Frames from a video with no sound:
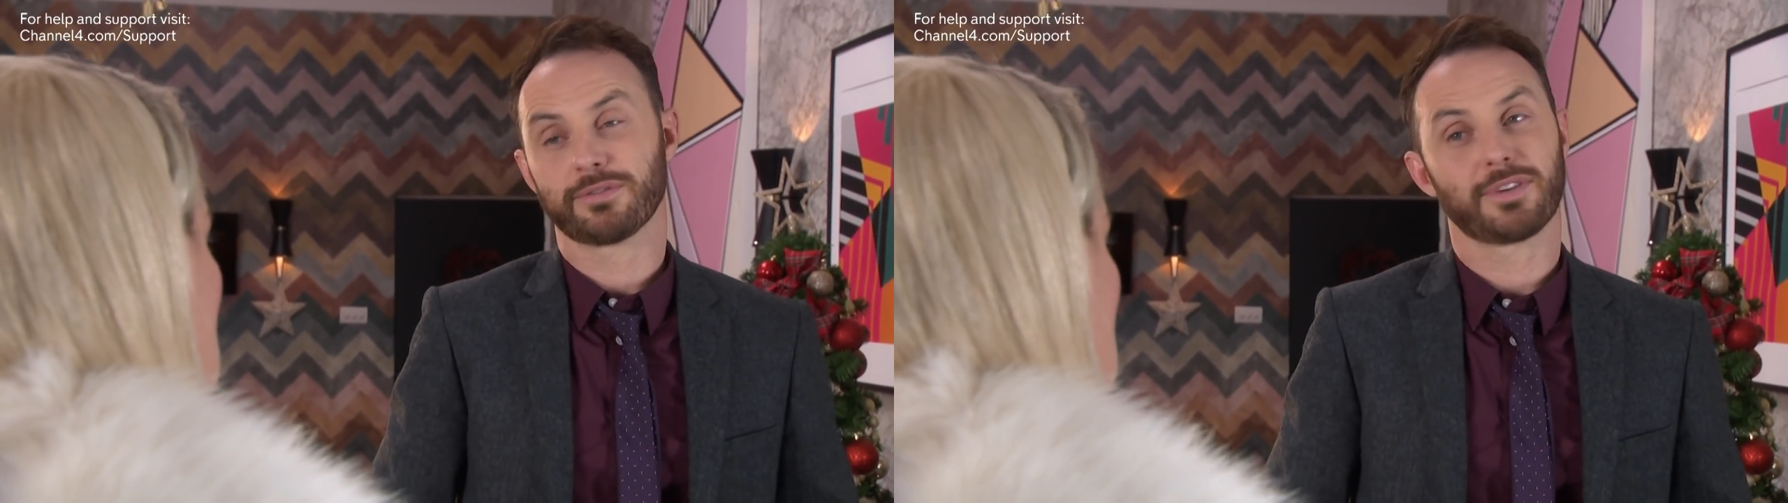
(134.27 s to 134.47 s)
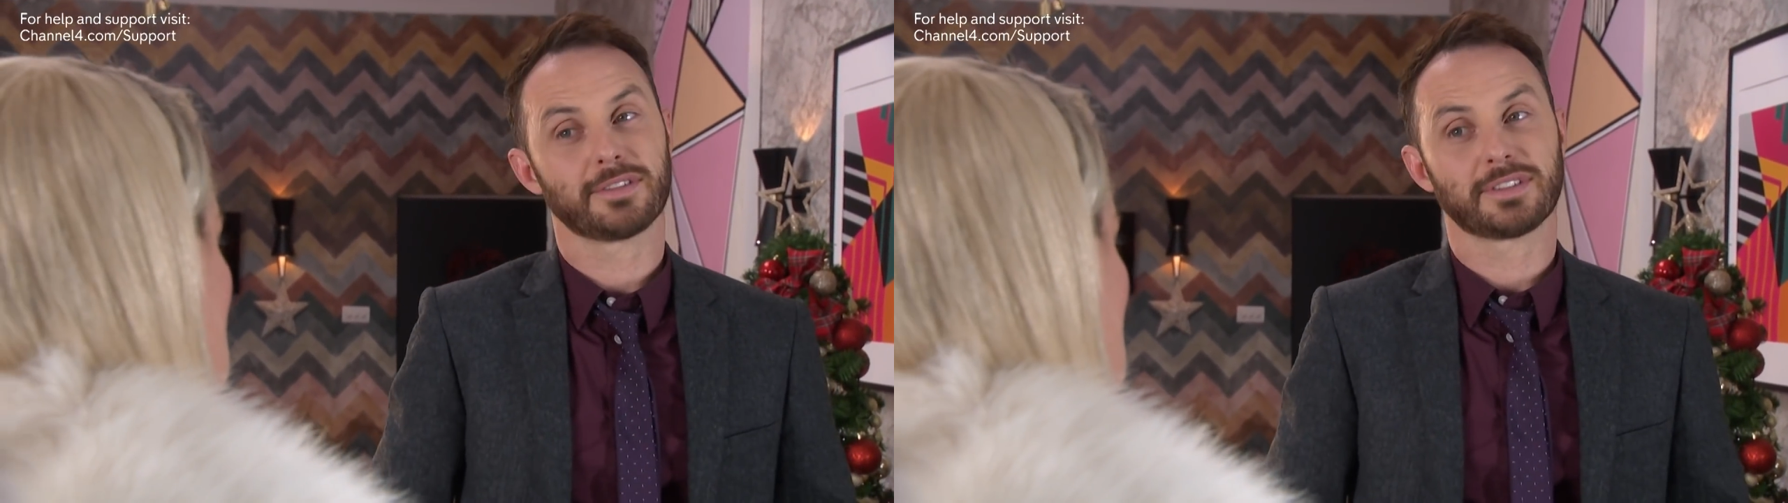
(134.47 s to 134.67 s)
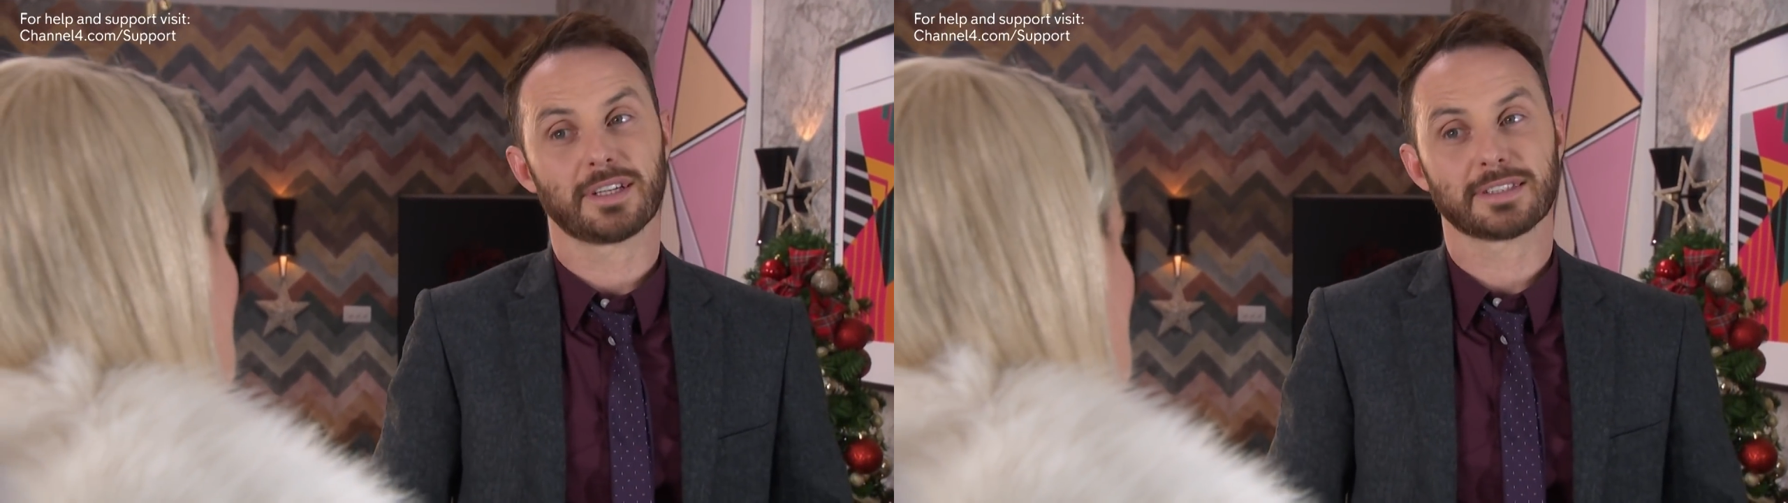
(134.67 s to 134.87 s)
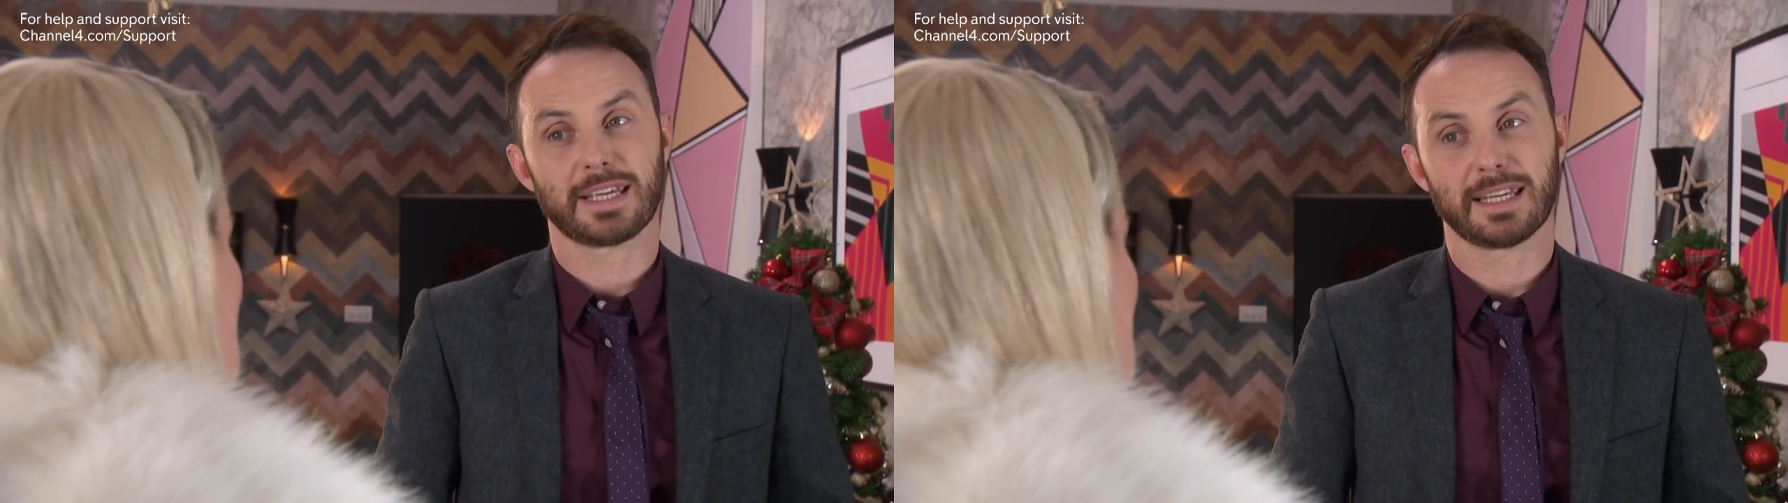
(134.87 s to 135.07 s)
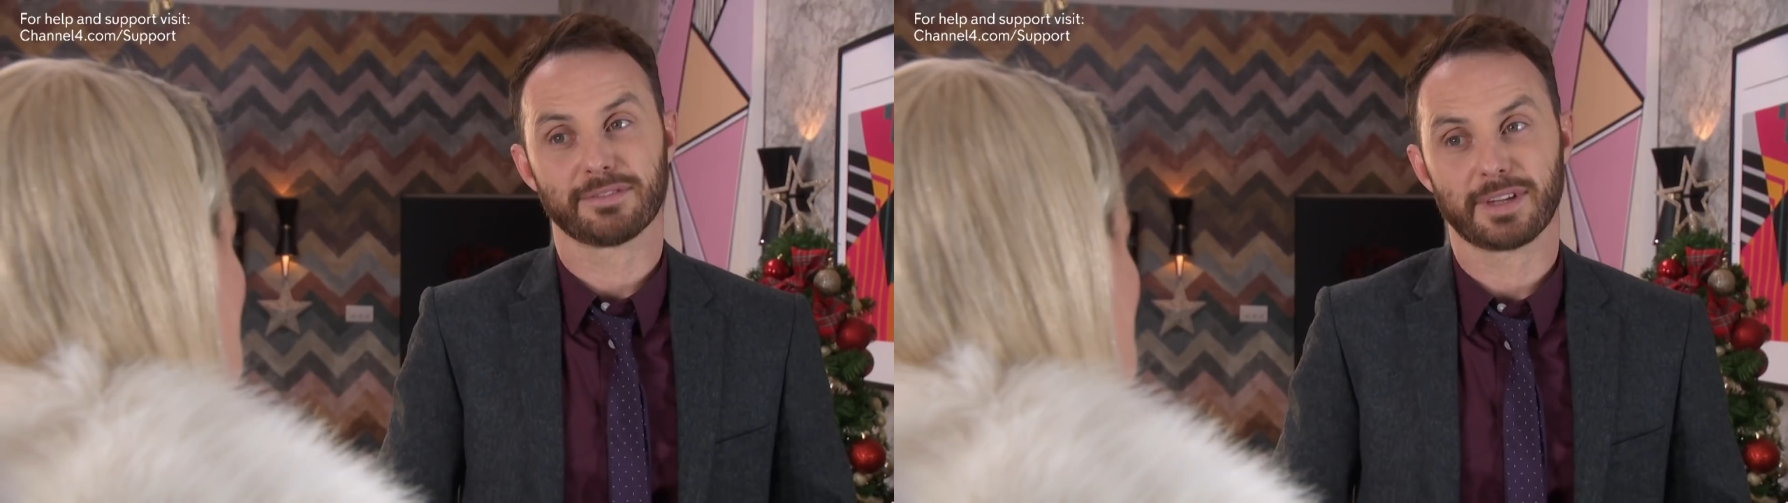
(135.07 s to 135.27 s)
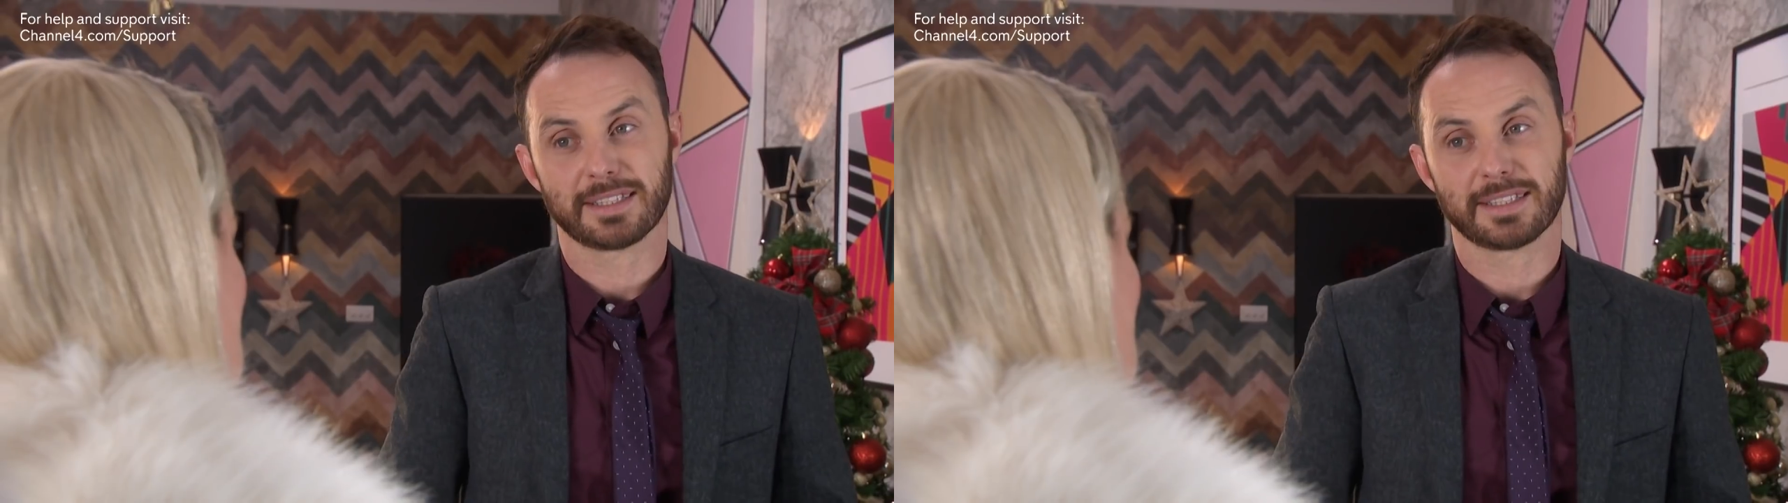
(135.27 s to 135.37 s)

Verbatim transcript: and five-star skiing in Val